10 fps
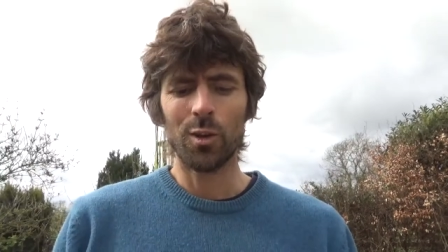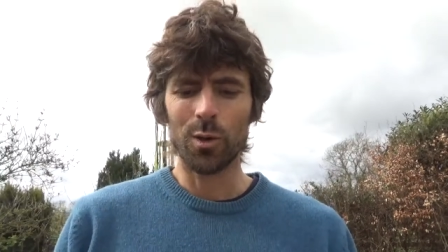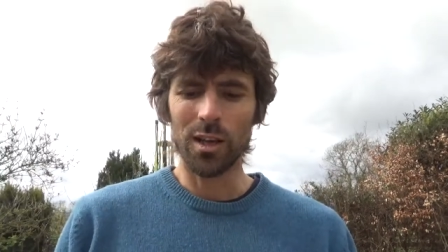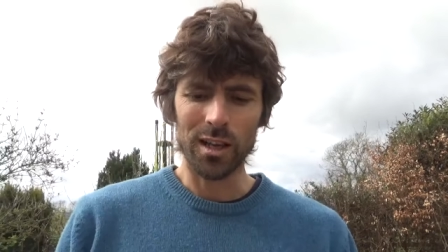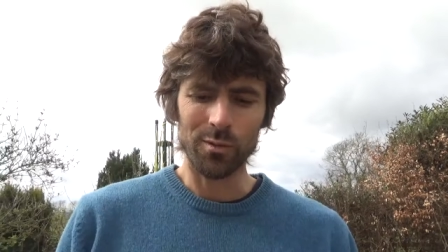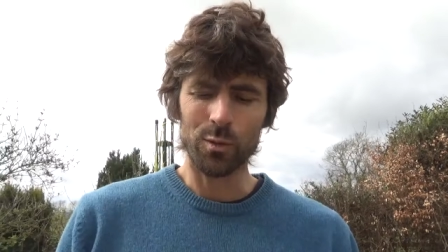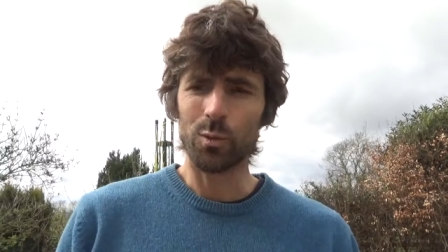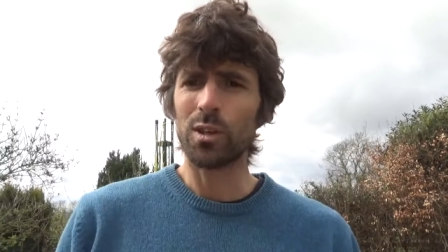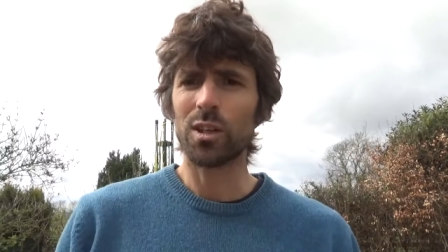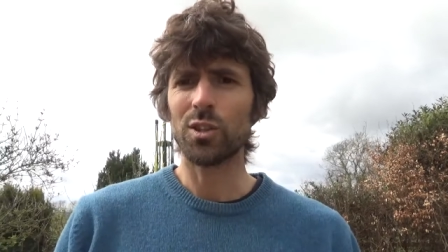We have
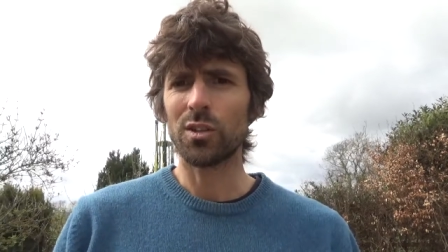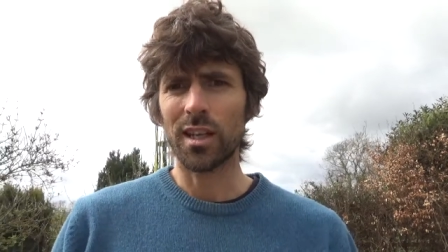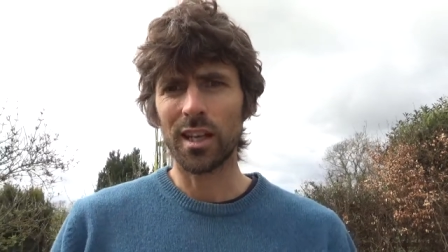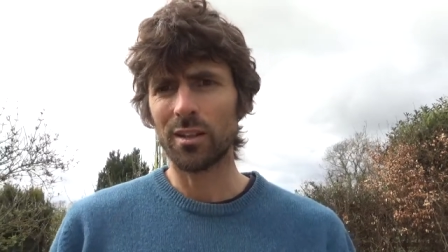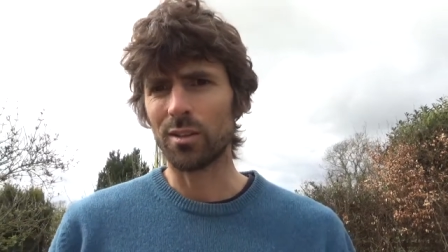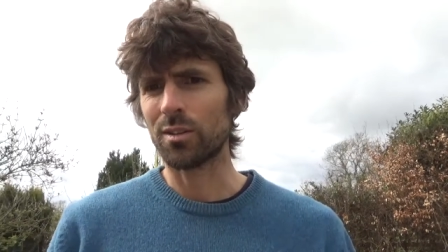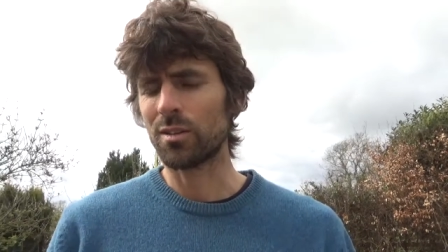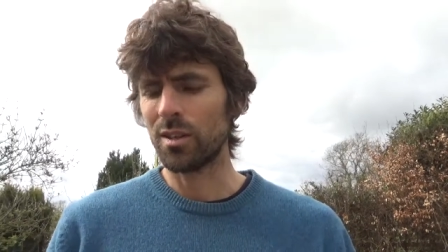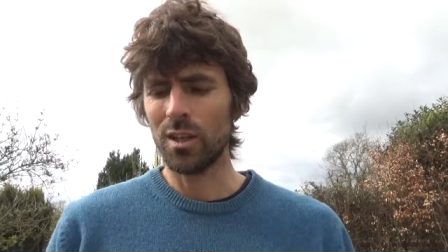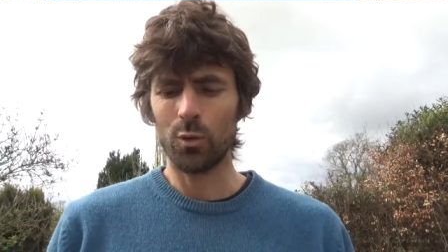works on health.